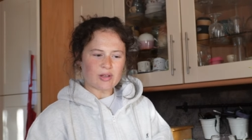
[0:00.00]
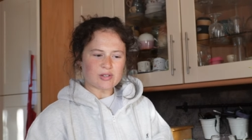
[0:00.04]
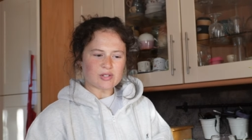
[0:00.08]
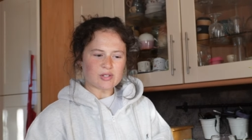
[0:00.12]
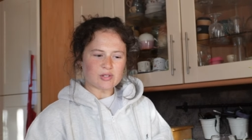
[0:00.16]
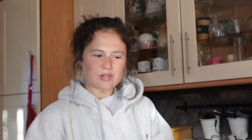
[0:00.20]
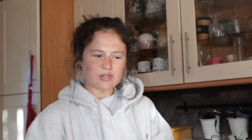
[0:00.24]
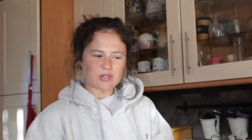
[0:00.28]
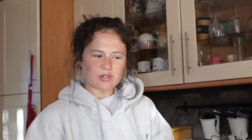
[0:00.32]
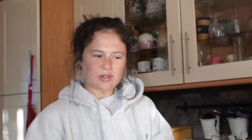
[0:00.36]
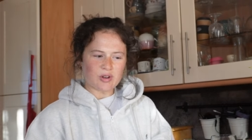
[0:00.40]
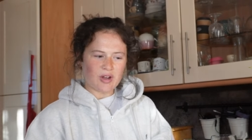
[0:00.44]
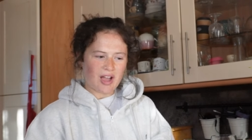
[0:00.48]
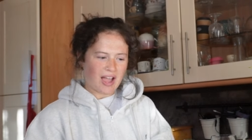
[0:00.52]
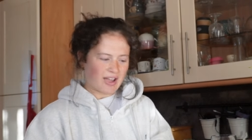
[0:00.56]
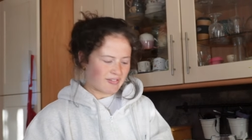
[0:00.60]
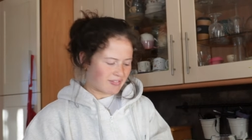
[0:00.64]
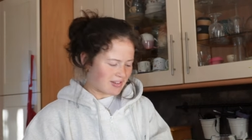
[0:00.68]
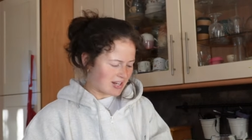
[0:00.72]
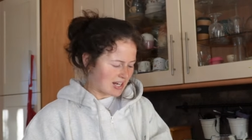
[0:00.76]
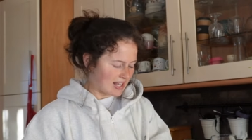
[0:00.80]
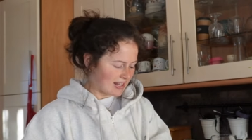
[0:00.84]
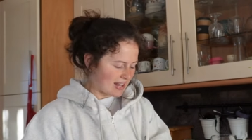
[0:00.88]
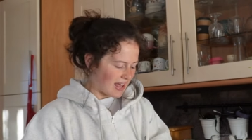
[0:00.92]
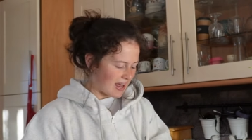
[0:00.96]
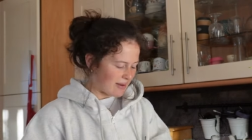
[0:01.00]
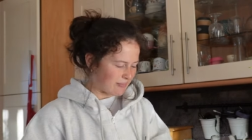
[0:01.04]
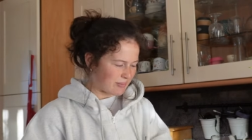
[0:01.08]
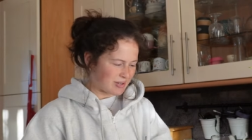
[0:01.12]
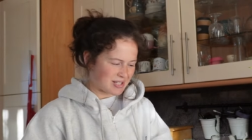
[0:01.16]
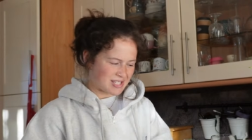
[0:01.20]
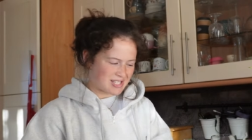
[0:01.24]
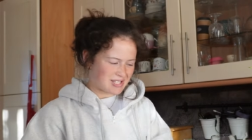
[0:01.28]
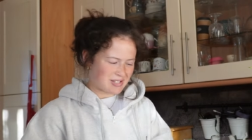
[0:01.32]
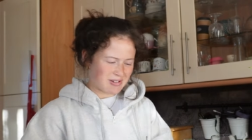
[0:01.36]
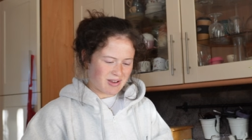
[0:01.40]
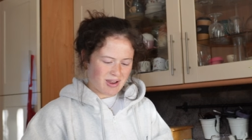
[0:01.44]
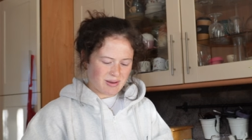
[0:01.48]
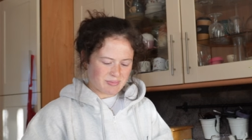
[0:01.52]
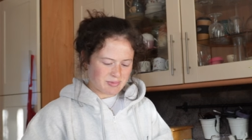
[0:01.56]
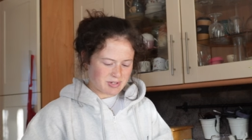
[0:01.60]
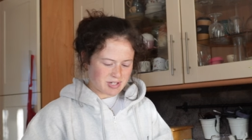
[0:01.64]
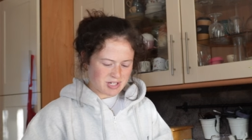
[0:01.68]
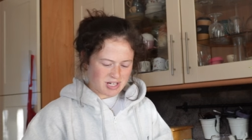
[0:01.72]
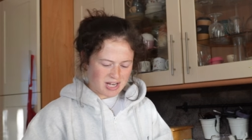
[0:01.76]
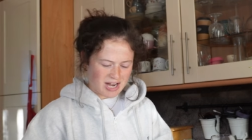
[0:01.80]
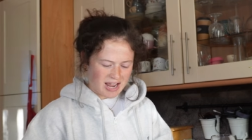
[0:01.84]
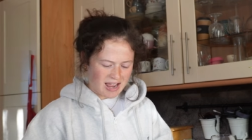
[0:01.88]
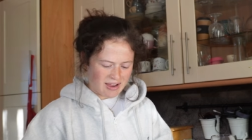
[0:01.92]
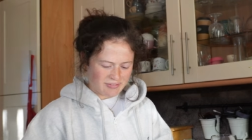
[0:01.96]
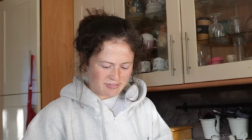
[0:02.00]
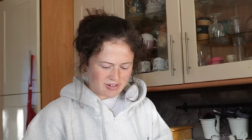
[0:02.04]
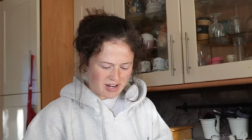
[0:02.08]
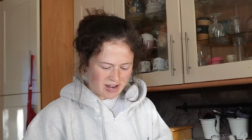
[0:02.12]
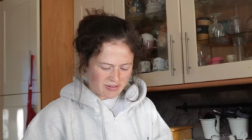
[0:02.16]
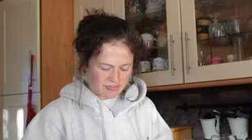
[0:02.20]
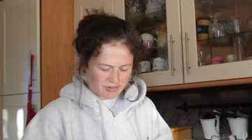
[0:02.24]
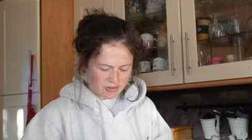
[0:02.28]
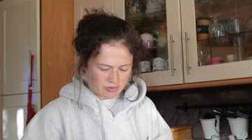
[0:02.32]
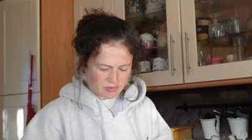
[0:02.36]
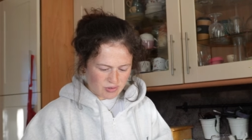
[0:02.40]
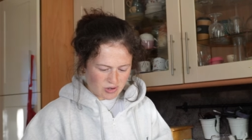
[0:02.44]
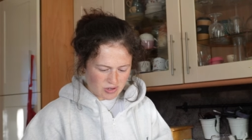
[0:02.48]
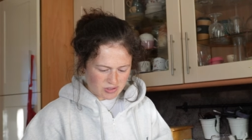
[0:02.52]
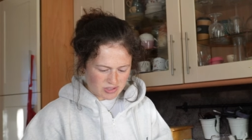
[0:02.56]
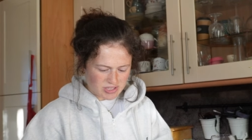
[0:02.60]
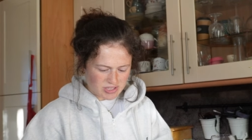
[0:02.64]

also do not have any lemons, so I'm just gonna have to have it raw